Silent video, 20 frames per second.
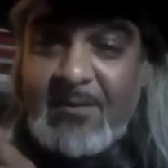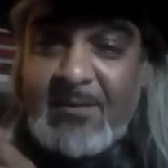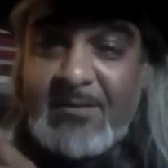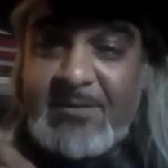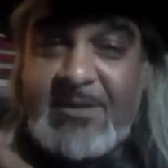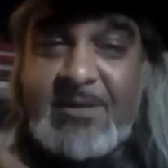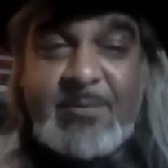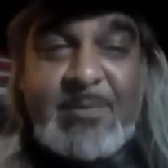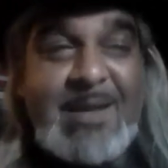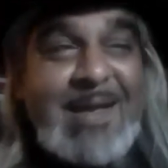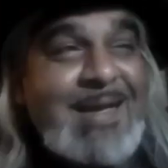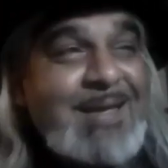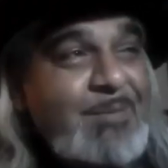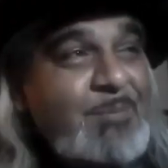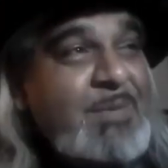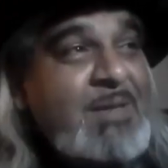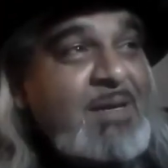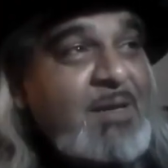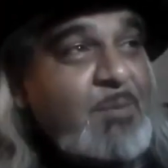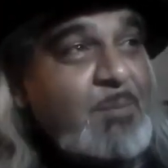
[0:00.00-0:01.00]
I could
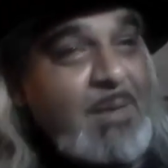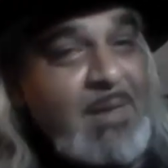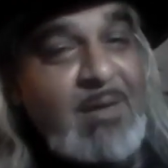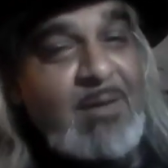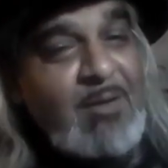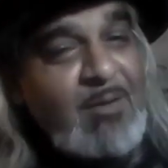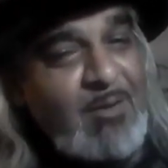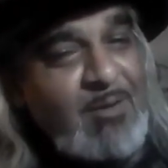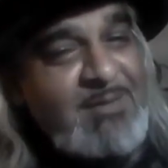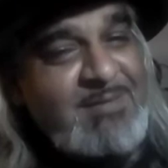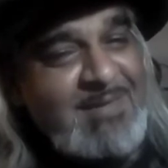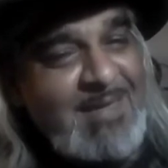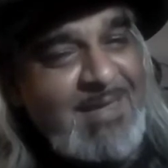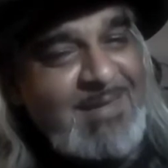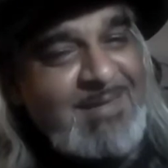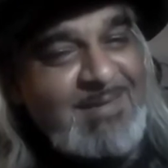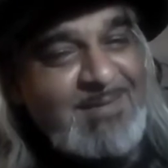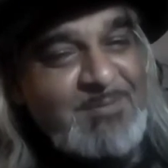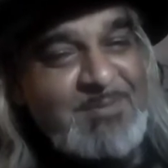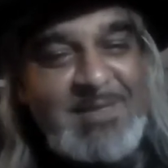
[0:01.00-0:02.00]
have been in America all this
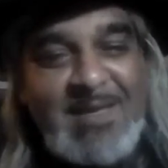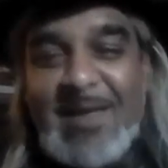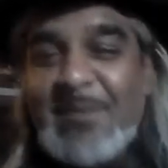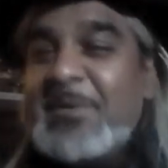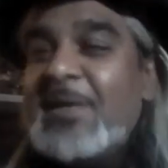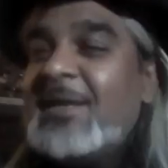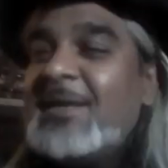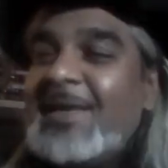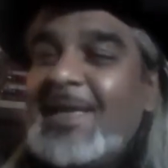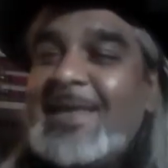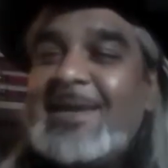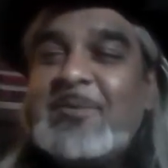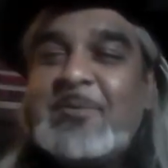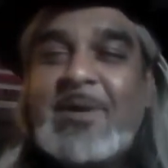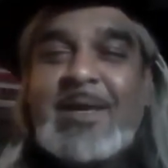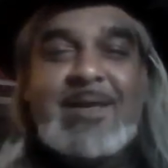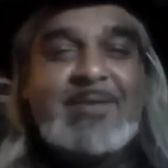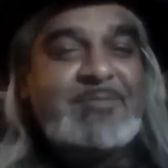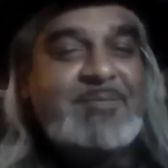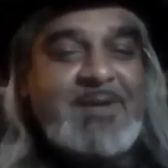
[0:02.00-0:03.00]
goddamn time.
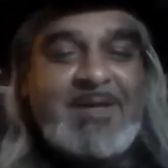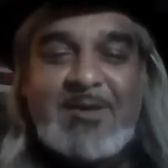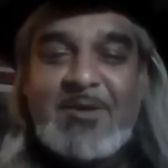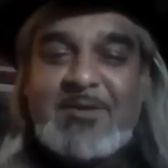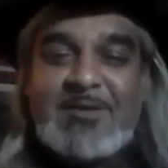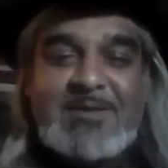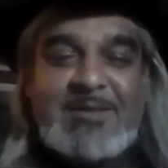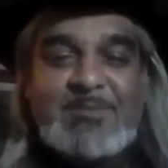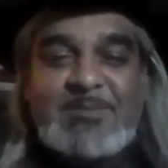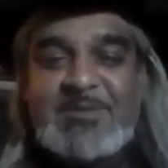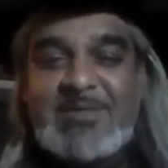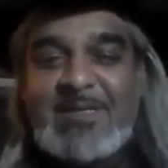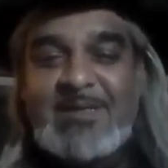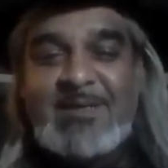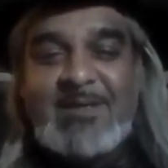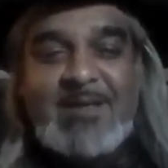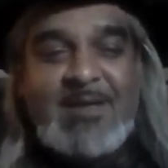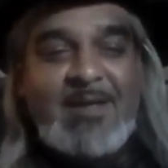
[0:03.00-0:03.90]
Anyway, fuck all the dumb shit.